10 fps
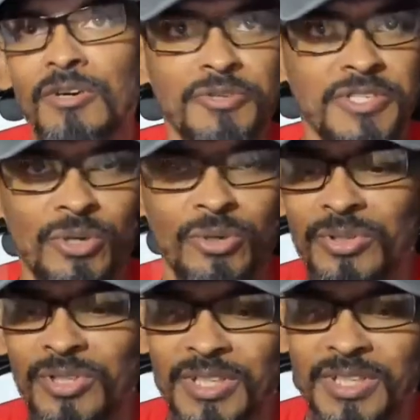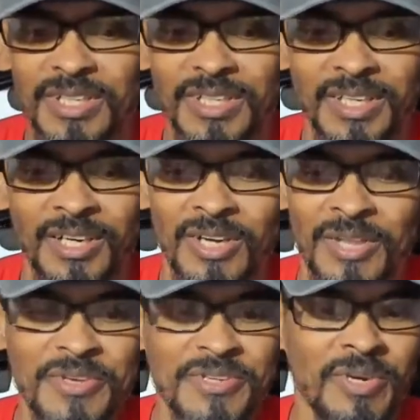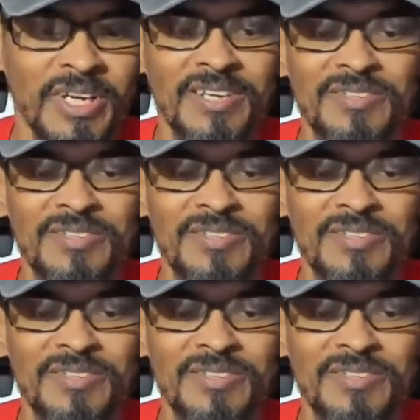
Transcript: Odriso, you know, and this one here,